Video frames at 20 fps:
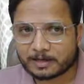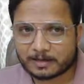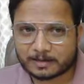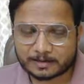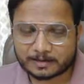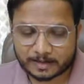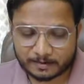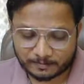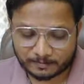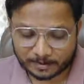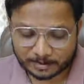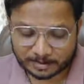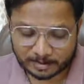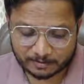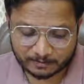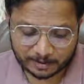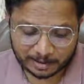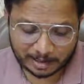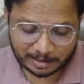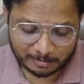See, first of
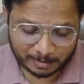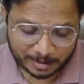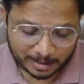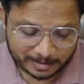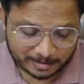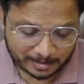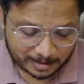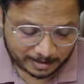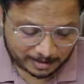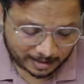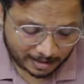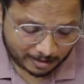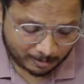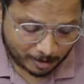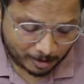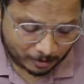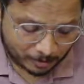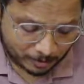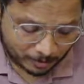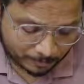all, I'll be discussing
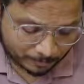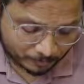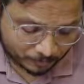about